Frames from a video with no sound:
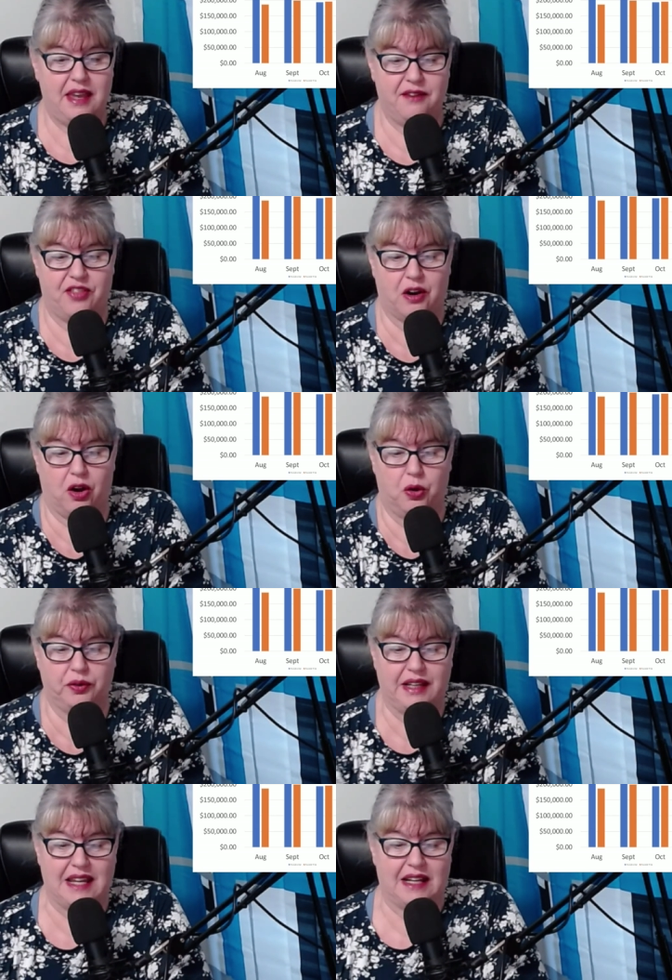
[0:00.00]
if they're
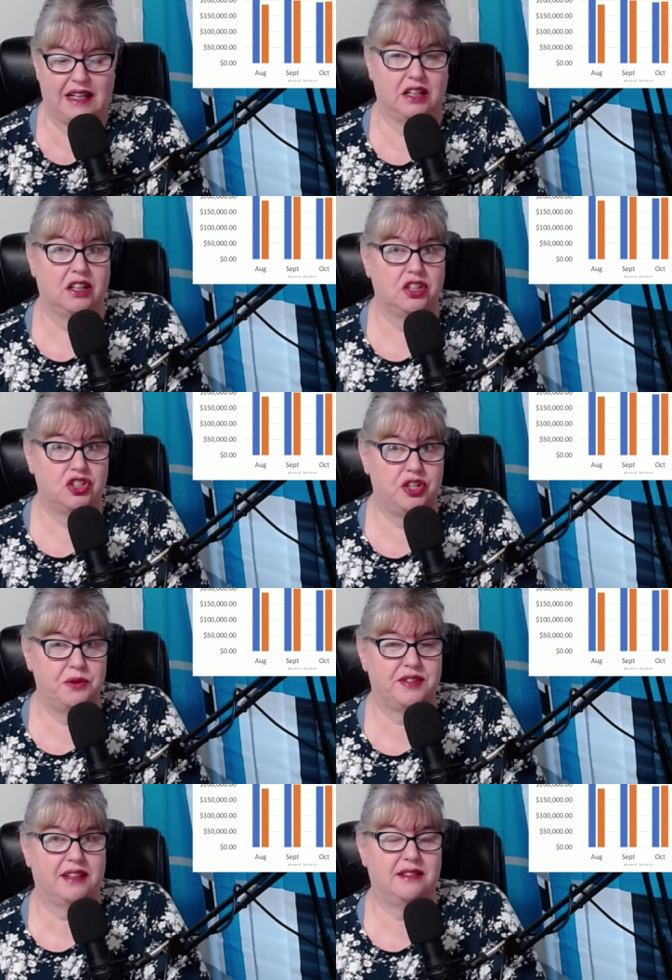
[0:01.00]
only getting
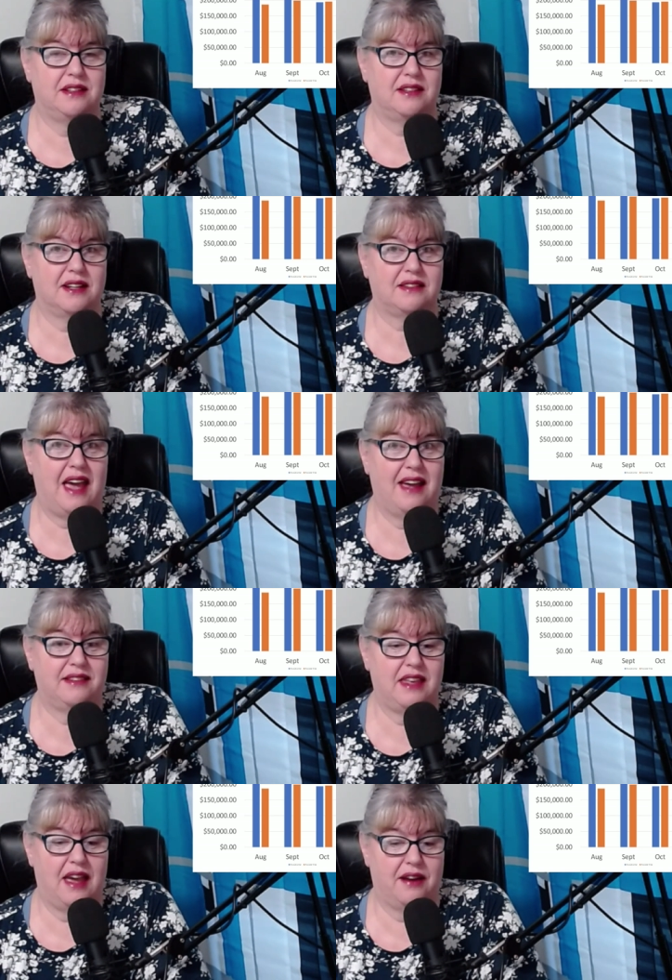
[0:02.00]
266
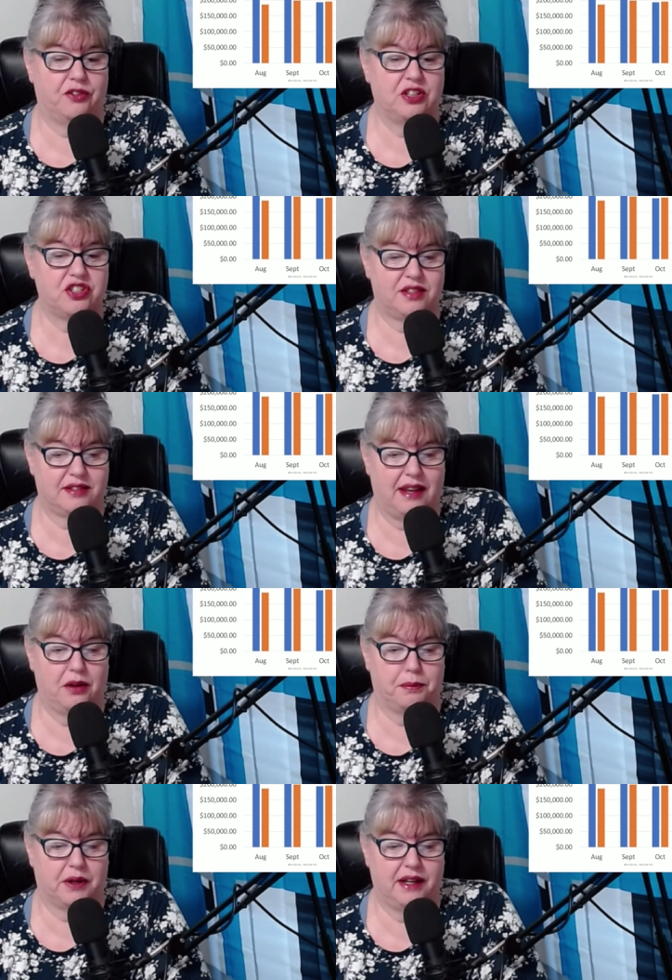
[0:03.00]
as the average
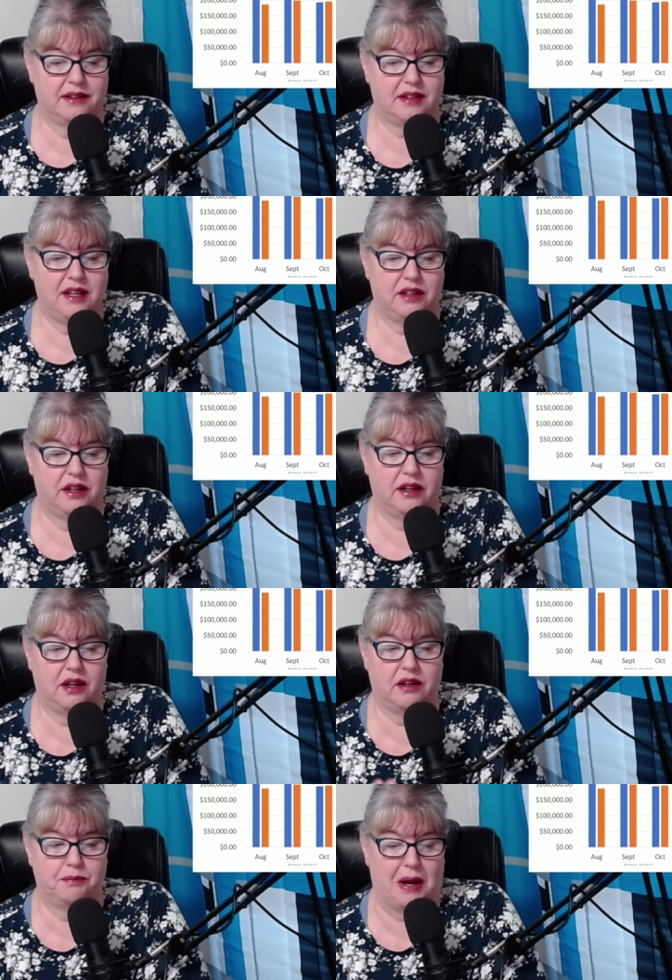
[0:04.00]
sale price in
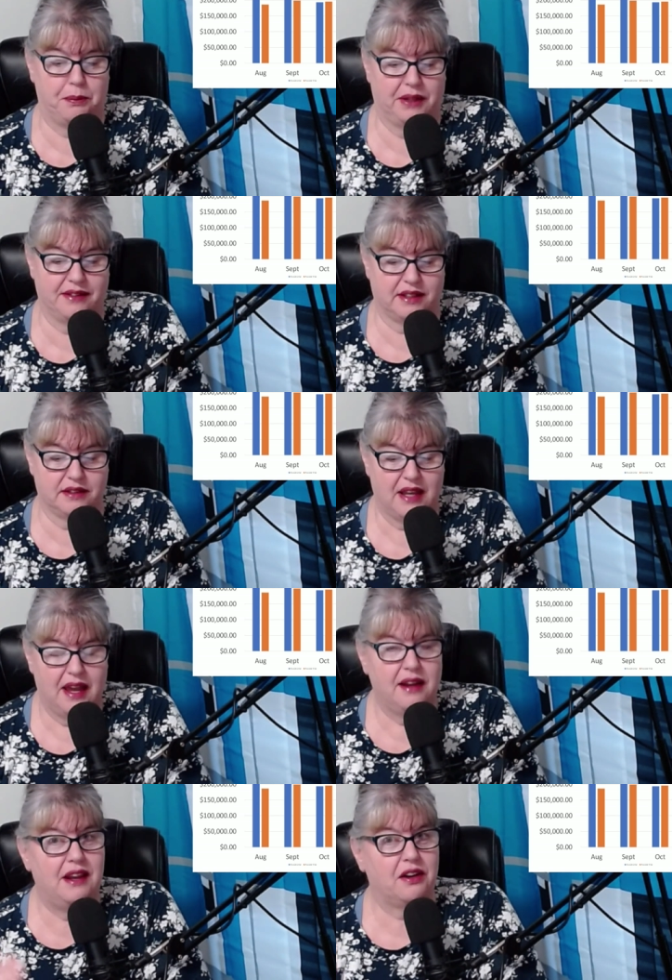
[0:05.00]
Mount Pleasant.
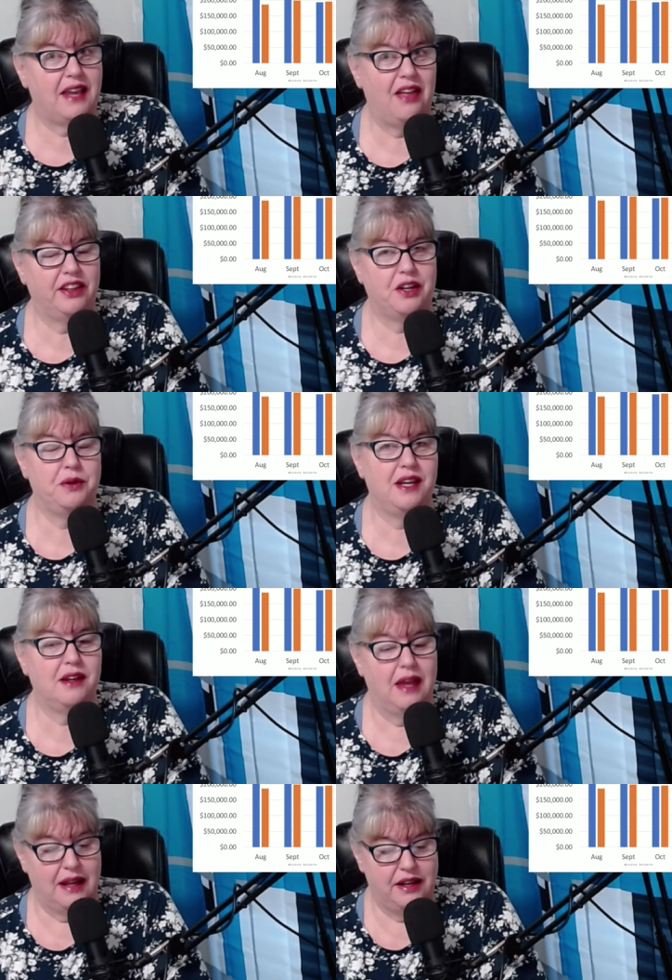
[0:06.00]
Now,
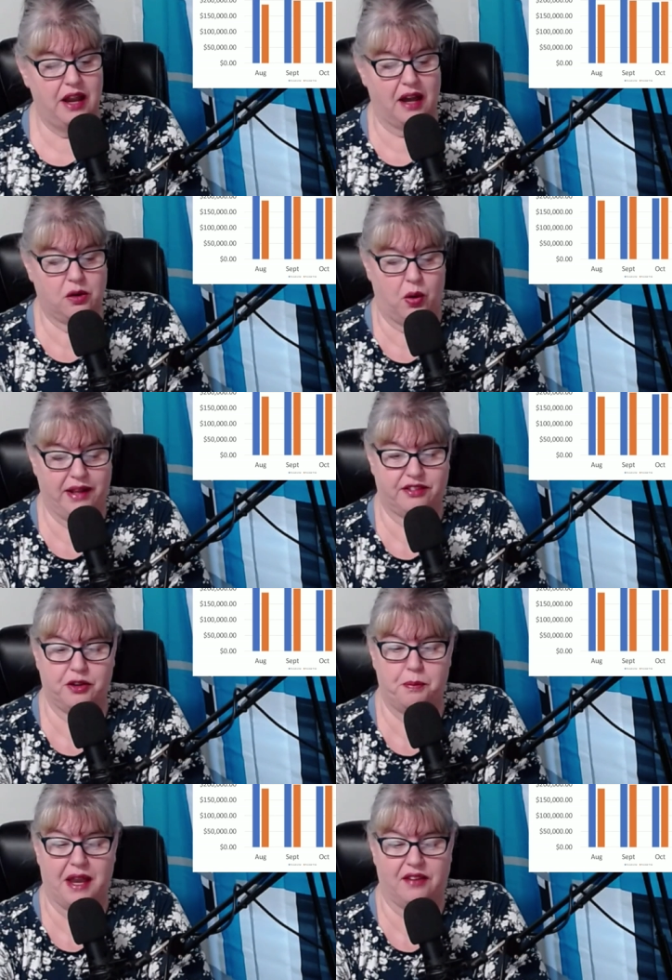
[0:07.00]
Caledonia, not quite
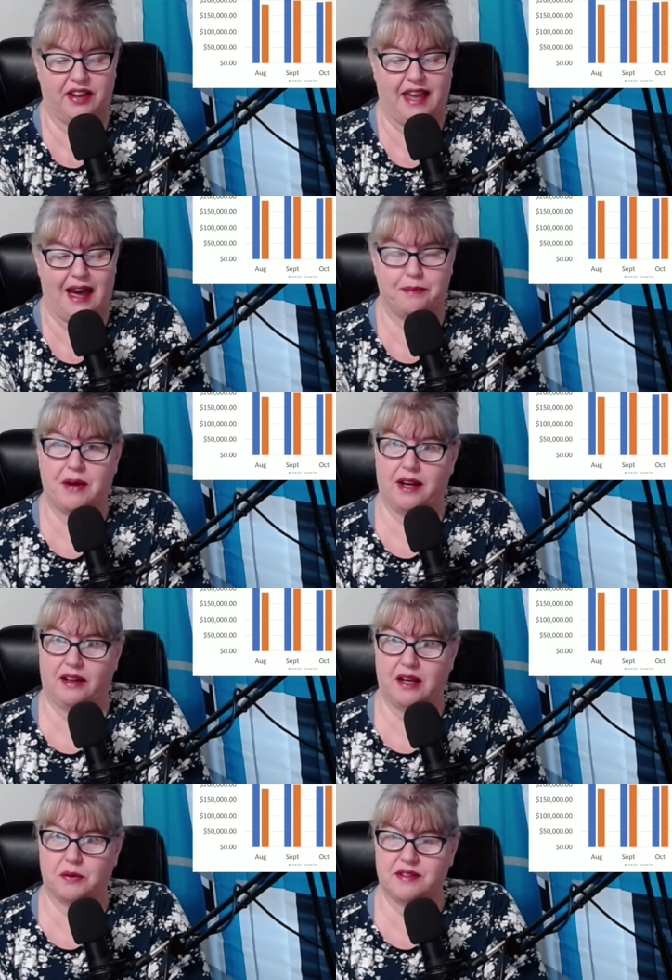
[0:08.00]
so big of a gap, kind of
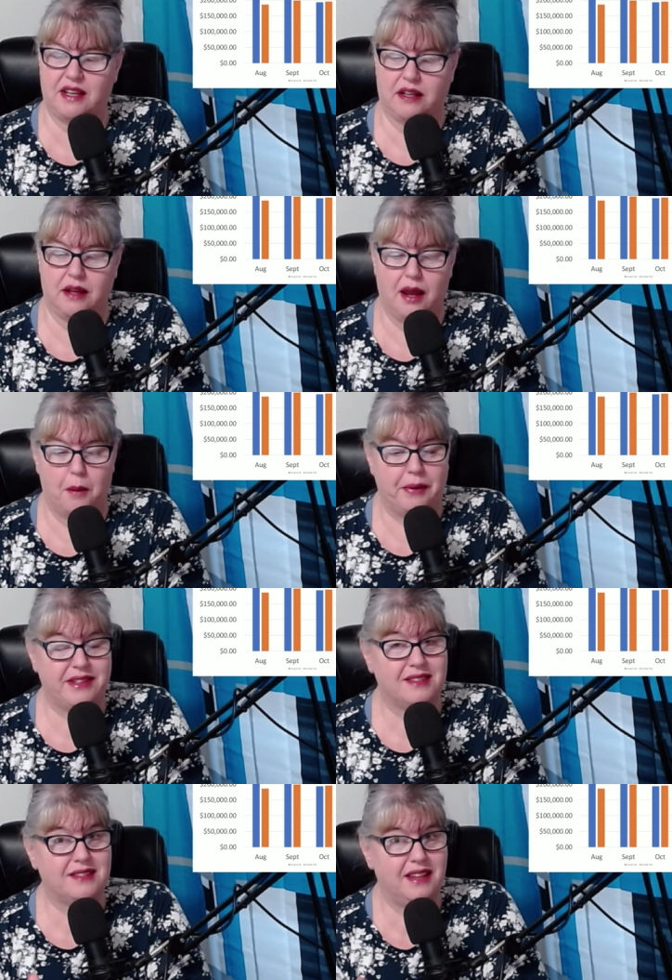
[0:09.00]
like we're seeing, but
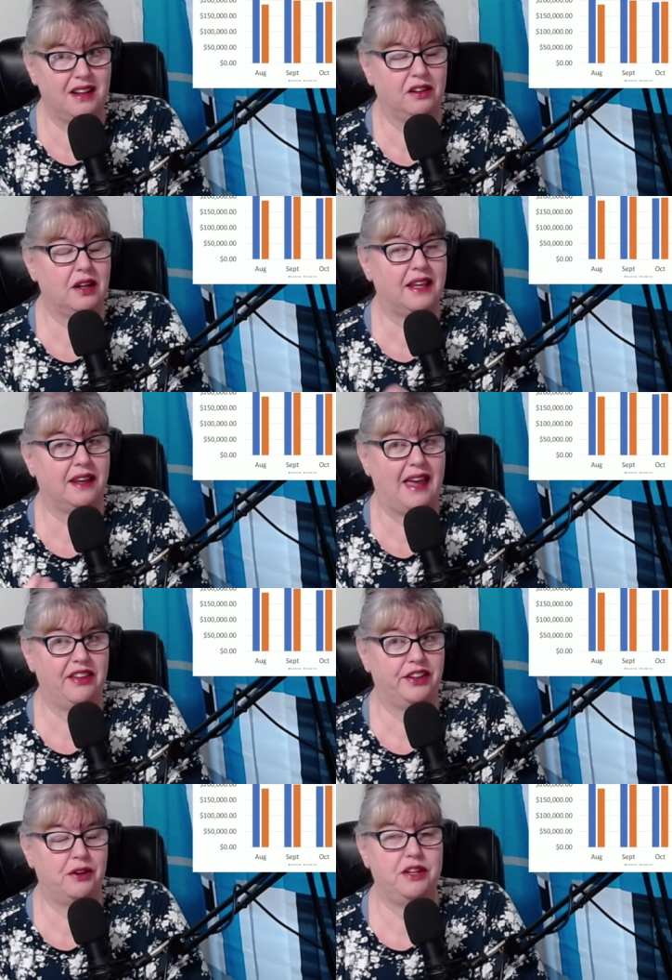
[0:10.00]
still in
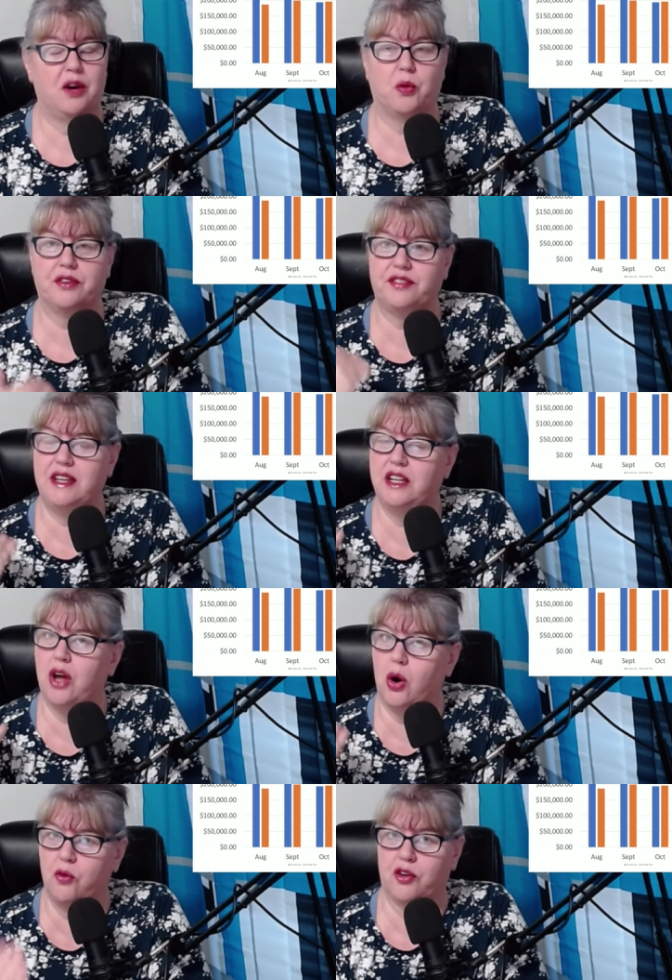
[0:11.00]
Caledonia, we're seeing
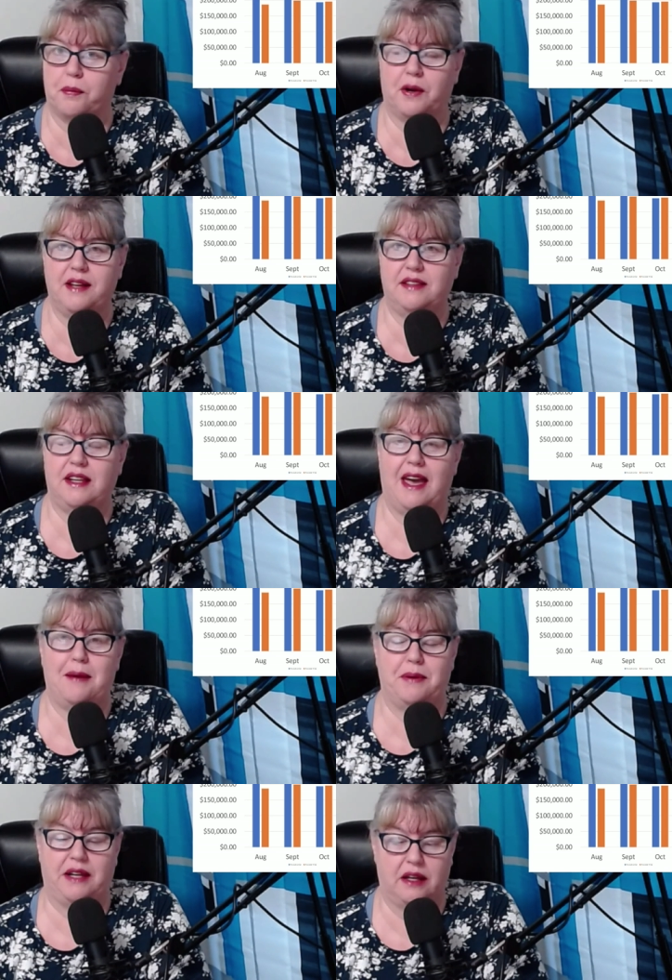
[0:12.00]
overpricing
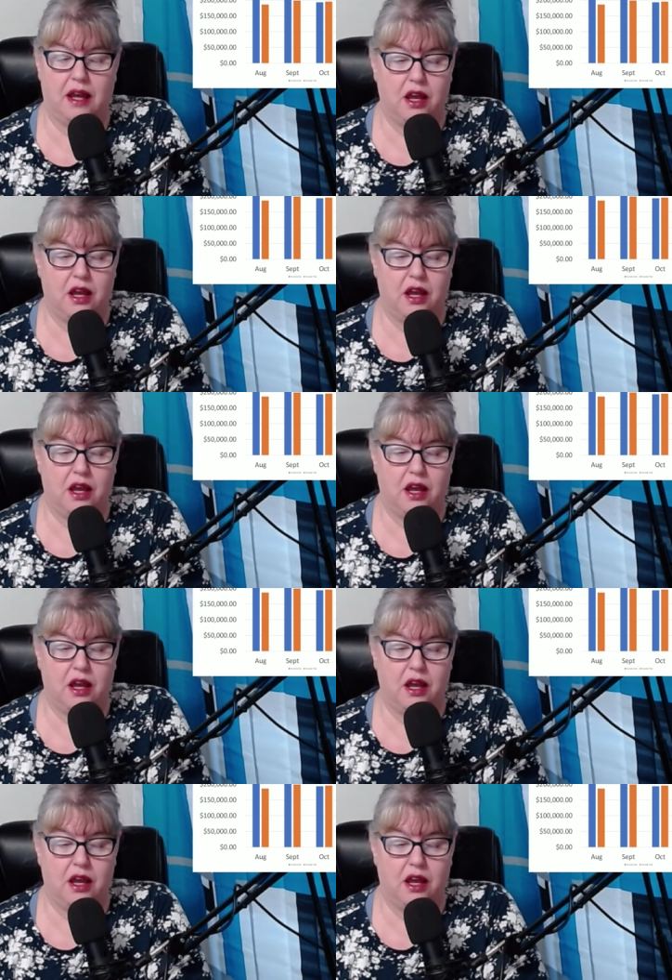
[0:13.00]
happening.